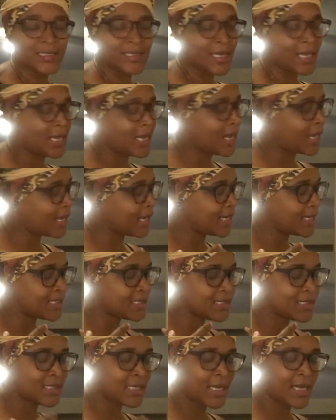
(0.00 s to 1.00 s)
Because I, I can't
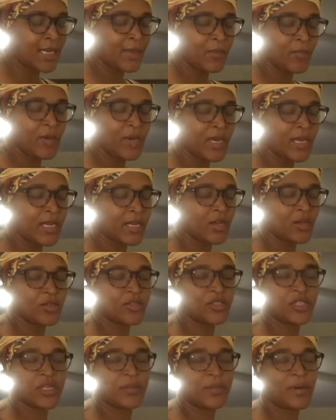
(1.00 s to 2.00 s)
stand when you get
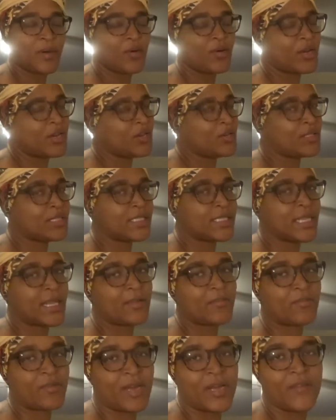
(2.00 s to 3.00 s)
close to the bone and you see
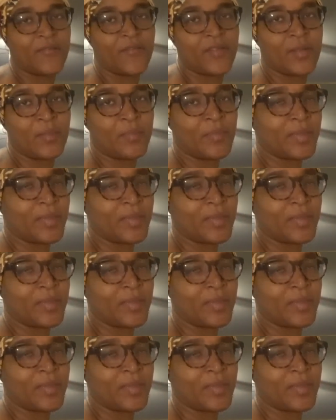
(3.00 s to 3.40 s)
that red from the